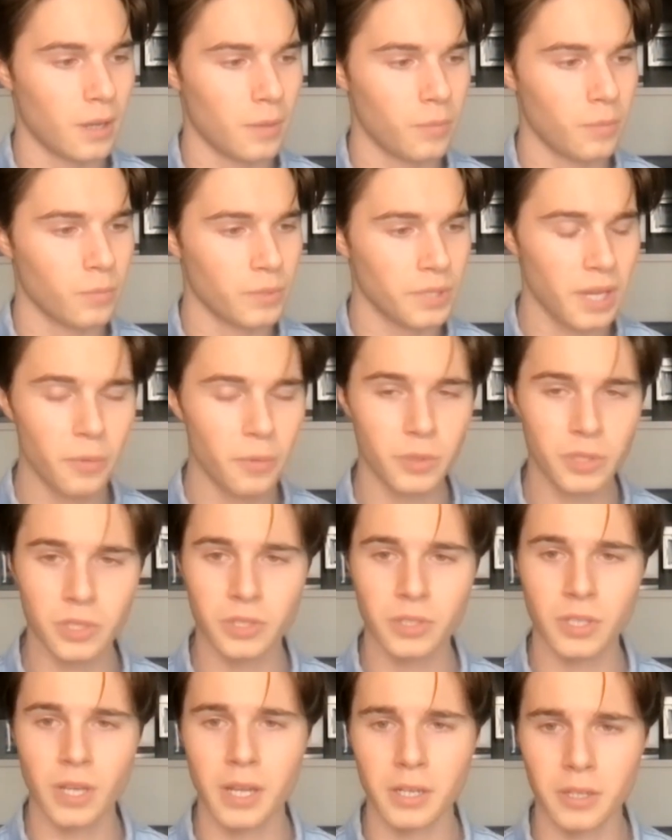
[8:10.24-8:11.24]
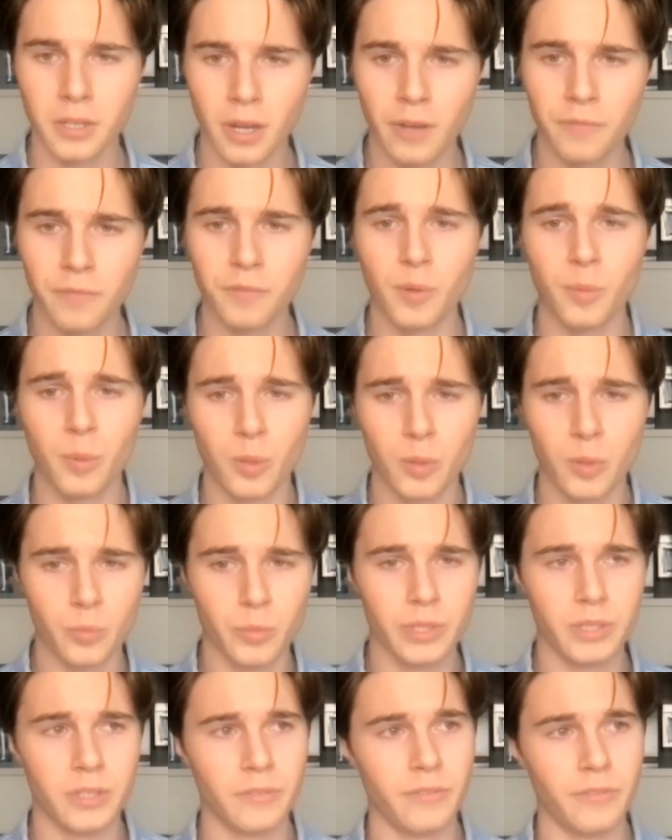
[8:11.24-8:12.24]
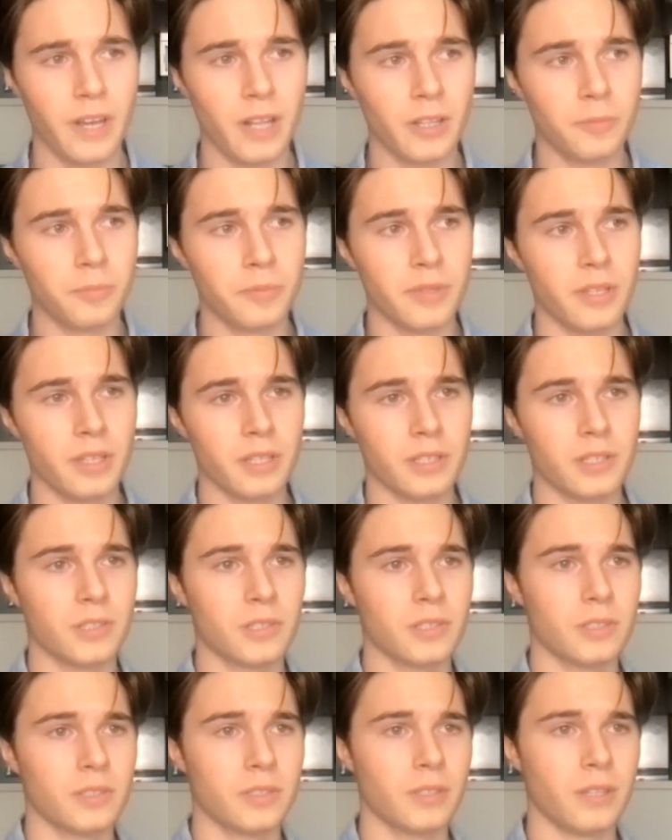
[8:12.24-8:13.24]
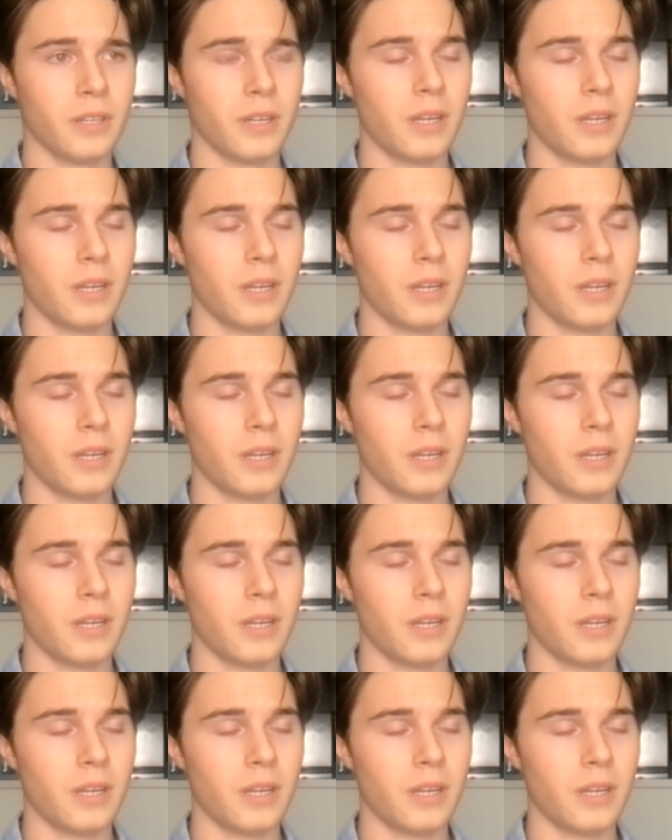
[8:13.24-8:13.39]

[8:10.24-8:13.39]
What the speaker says: yeah, we just got comfortable and we developed this